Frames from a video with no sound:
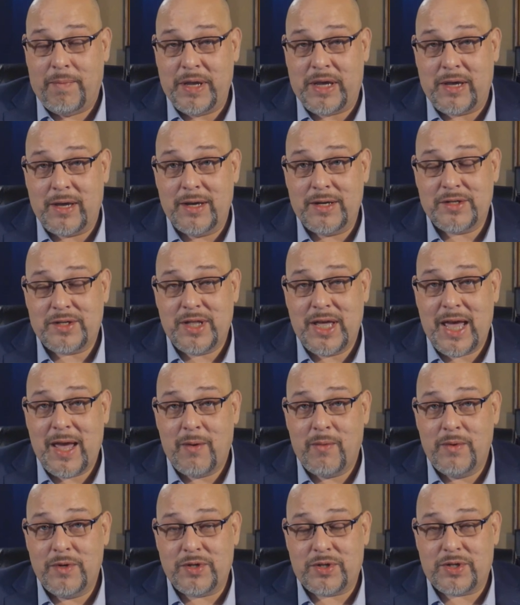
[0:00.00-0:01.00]
because
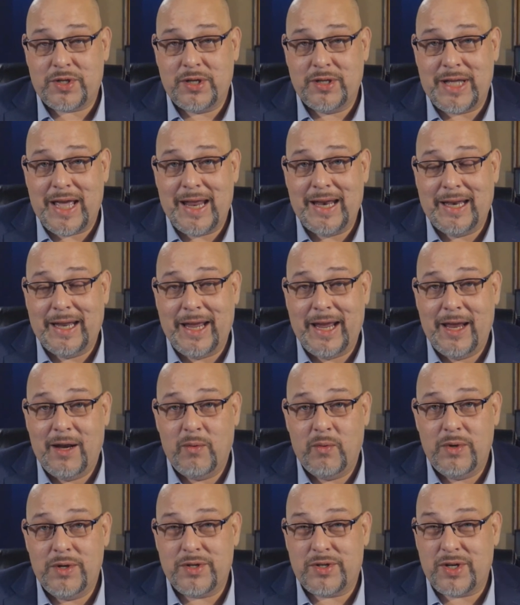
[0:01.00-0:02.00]
that was that
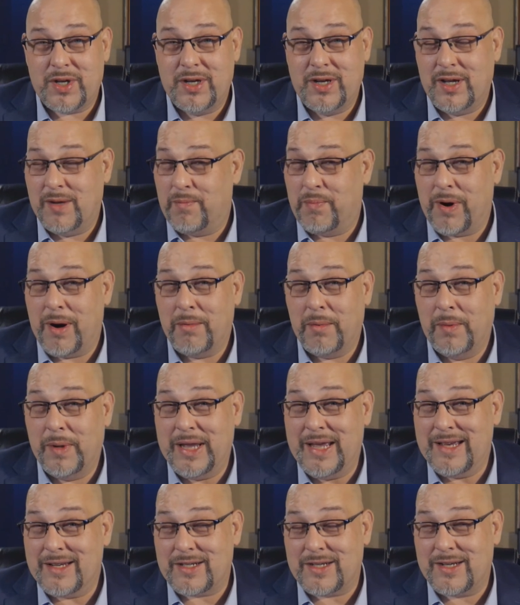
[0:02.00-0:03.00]
land was uh,
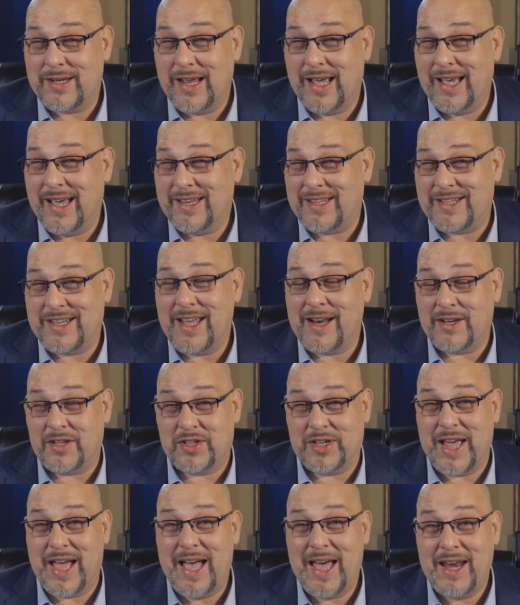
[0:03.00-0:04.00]
probably a, set
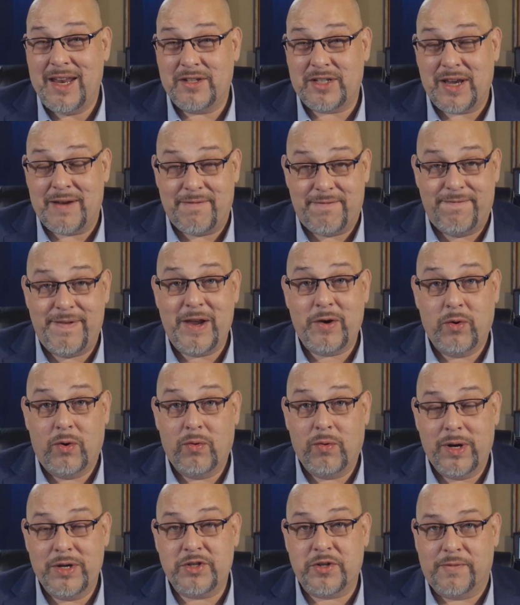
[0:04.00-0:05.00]
aside as a federal
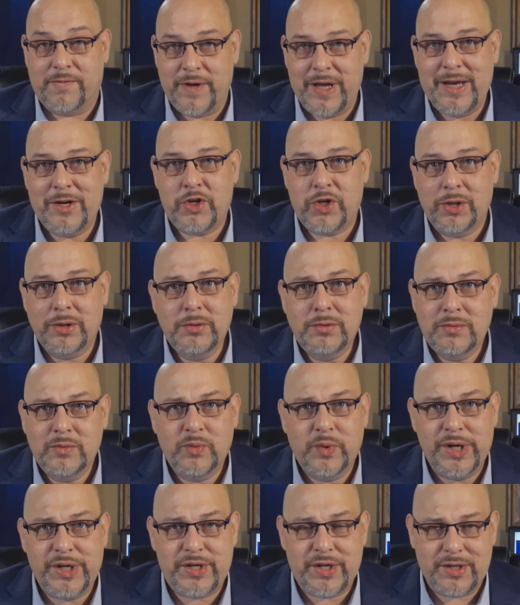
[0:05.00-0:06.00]
reservation,
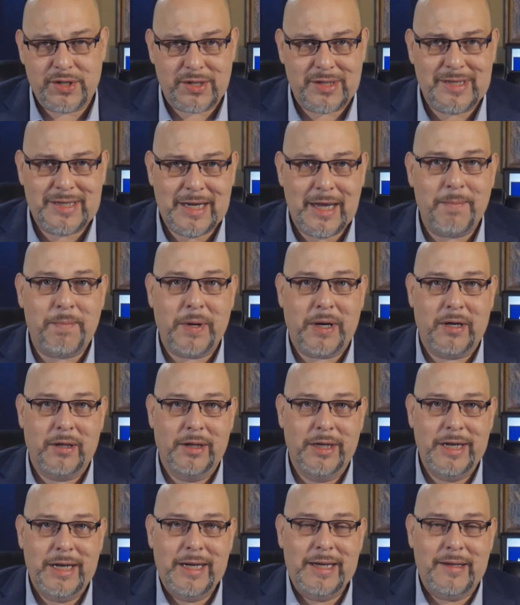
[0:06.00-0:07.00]
which is
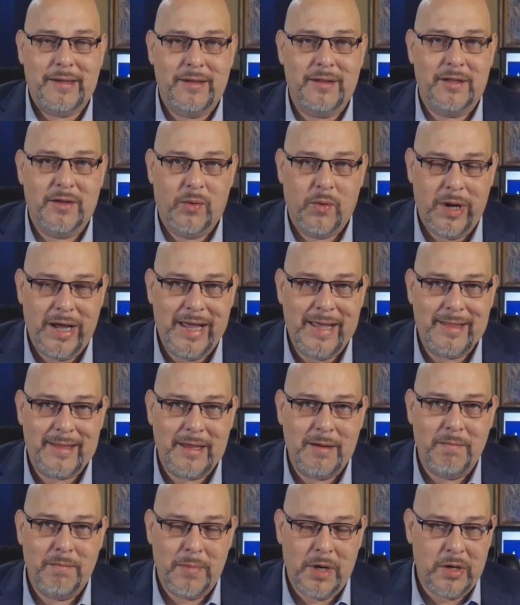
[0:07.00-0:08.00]
typically the way
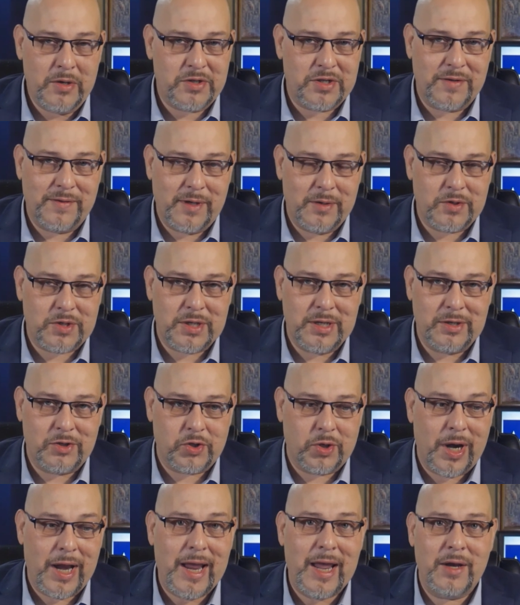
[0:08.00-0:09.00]
that most of those things
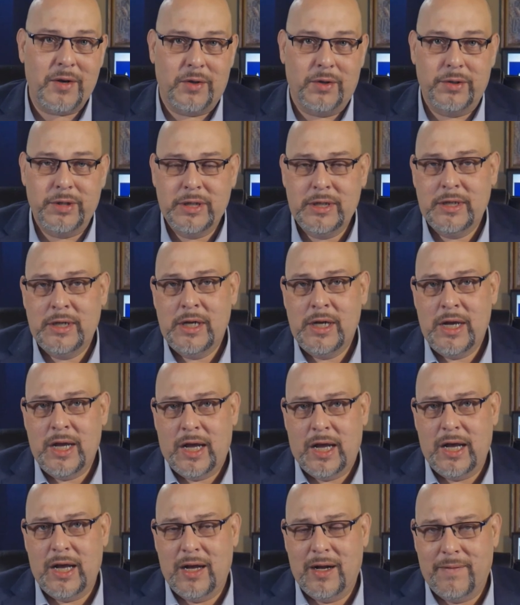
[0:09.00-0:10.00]
are handled,
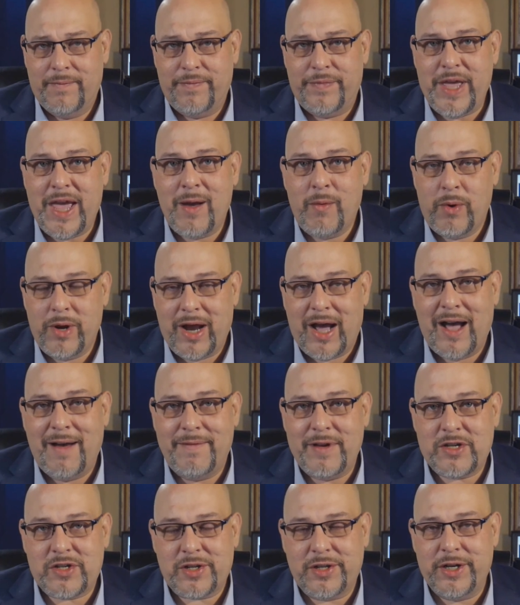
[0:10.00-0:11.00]
um, that would
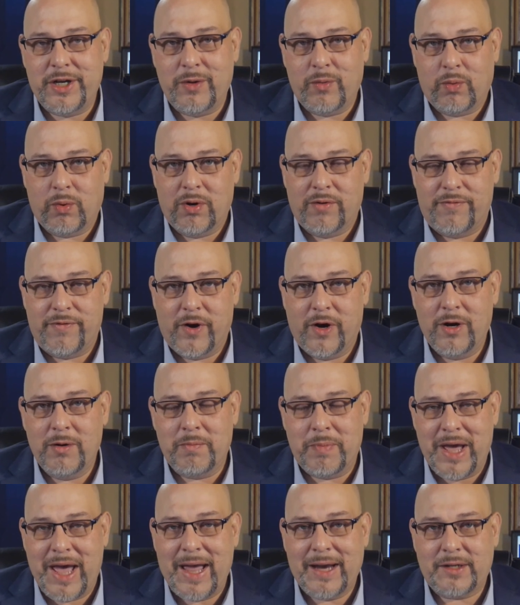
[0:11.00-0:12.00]
obviously
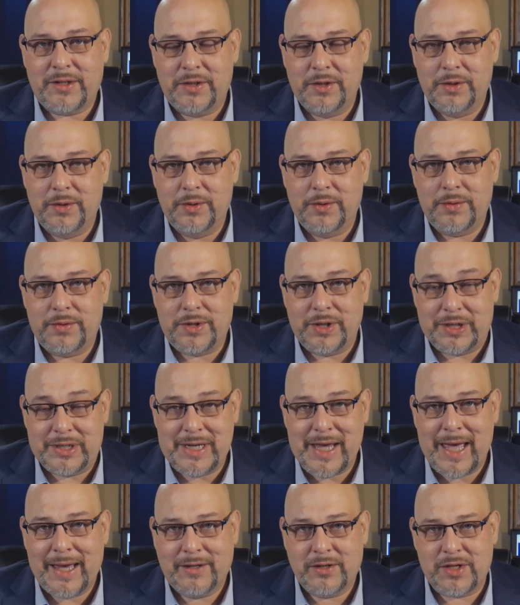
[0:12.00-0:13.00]
revert back to to
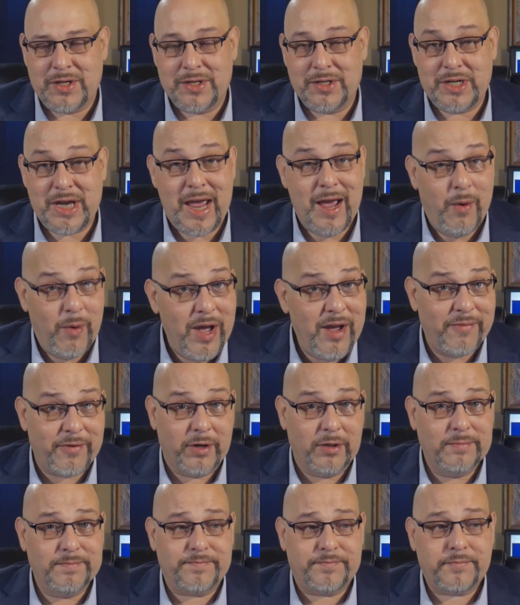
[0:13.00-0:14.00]
Texas. However,